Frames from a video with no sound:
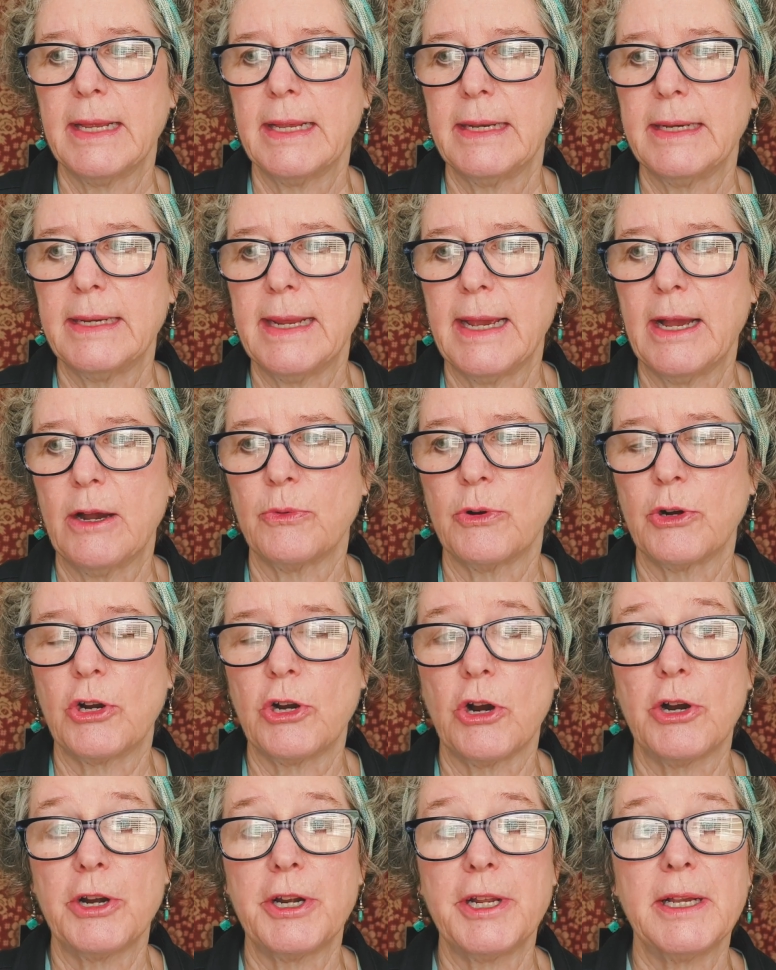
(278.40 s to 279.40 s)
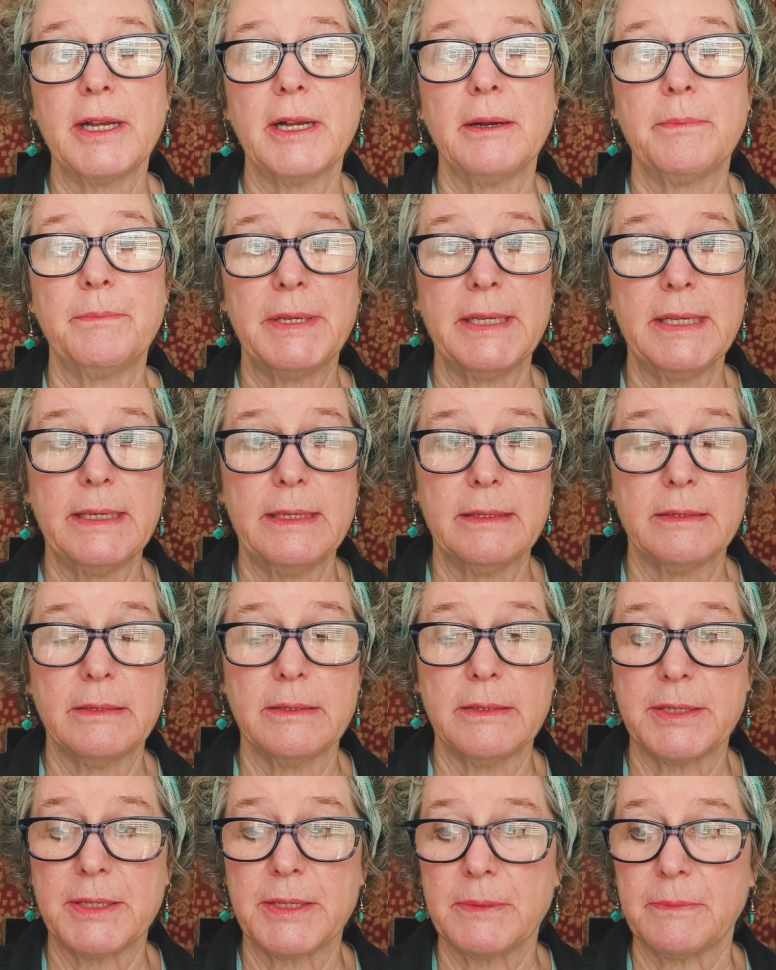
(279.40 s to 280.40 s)
Now, regarding
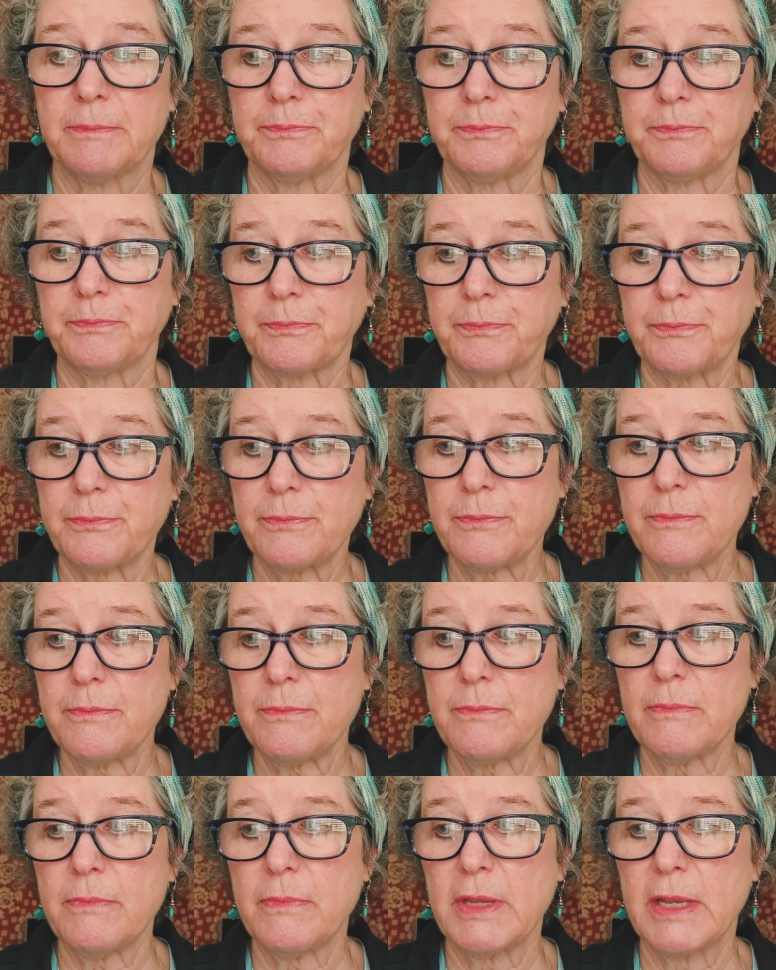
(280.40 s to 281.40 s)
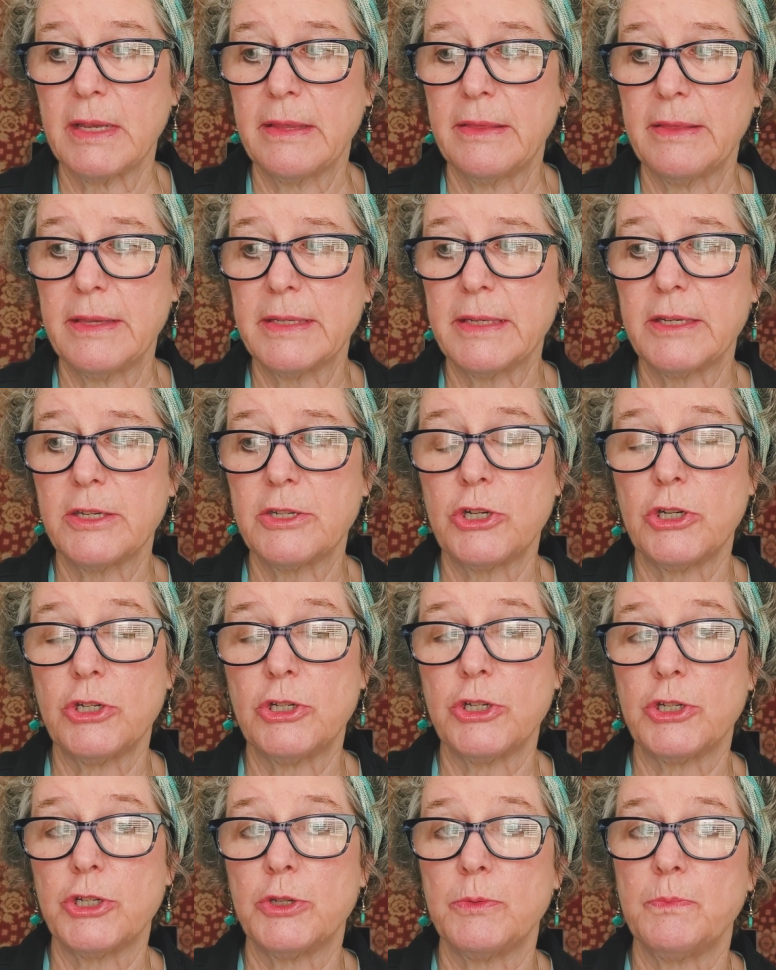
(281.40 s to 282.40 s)
appeals, this is to
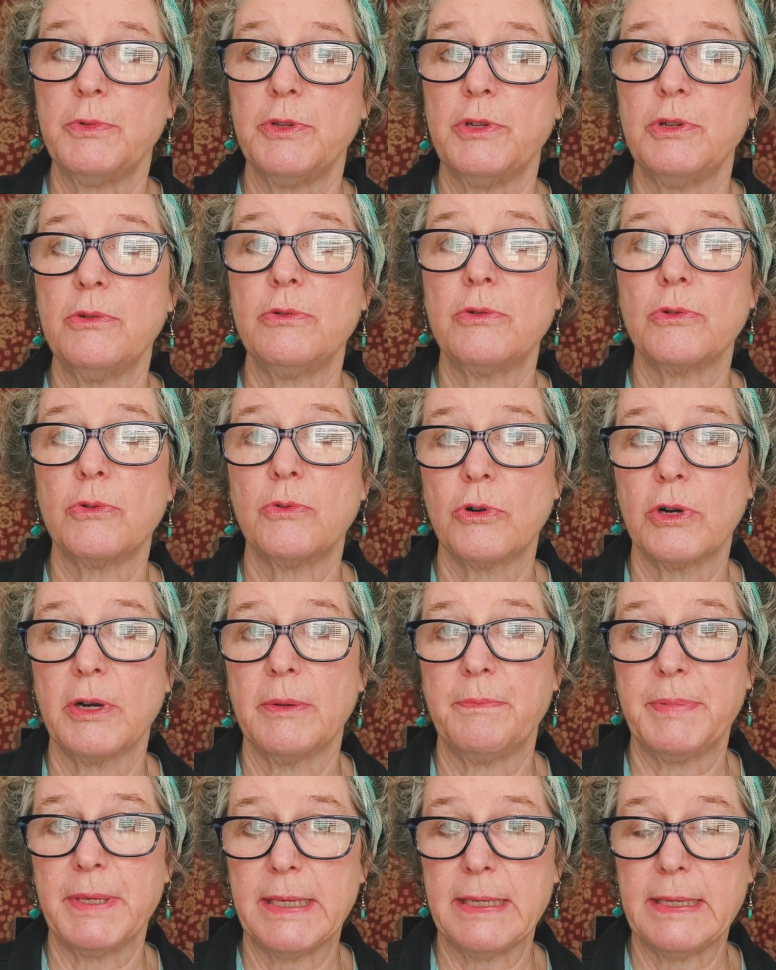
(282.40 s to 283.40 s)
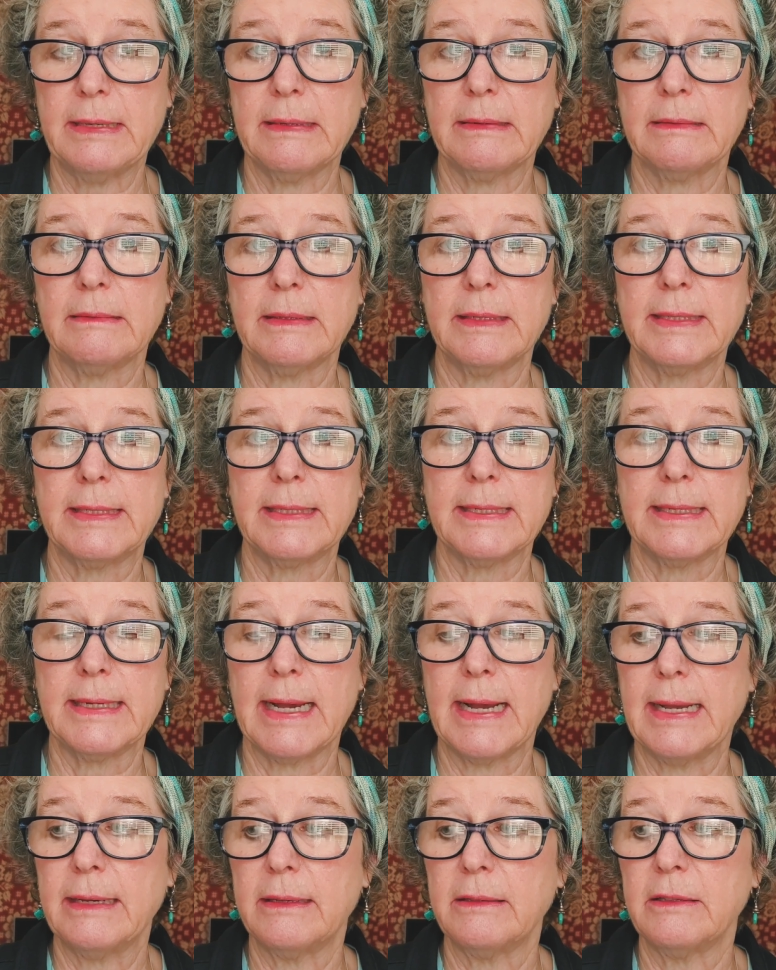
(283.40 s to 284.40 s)
dispute or appeal a
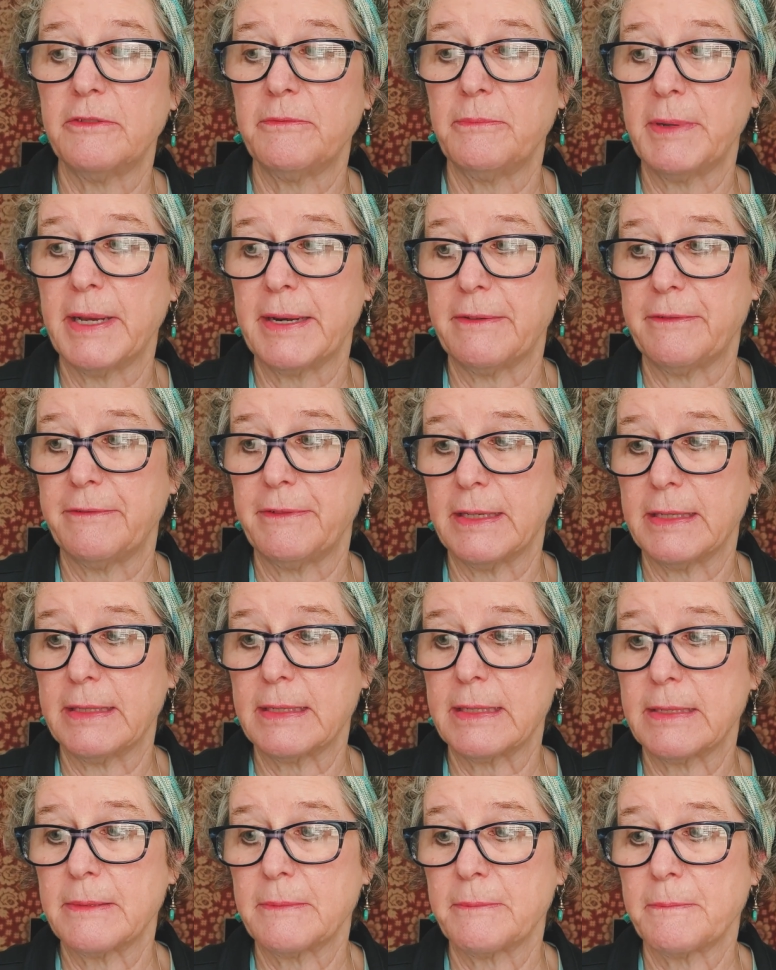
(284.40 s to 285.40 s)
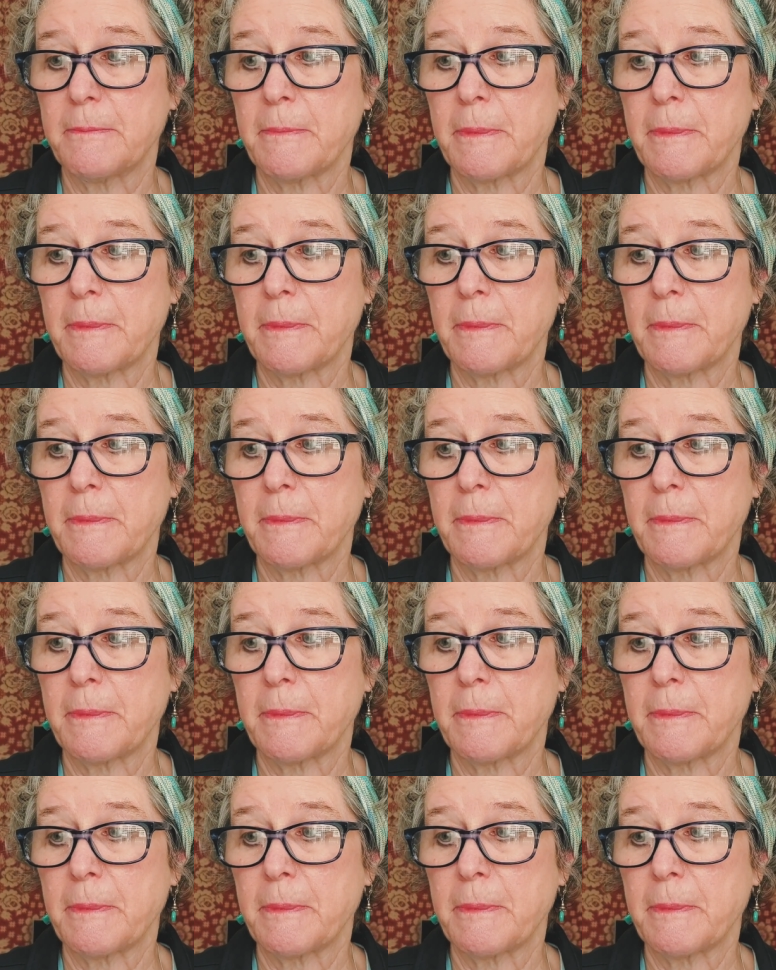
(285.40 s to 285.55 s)
denial of benefits.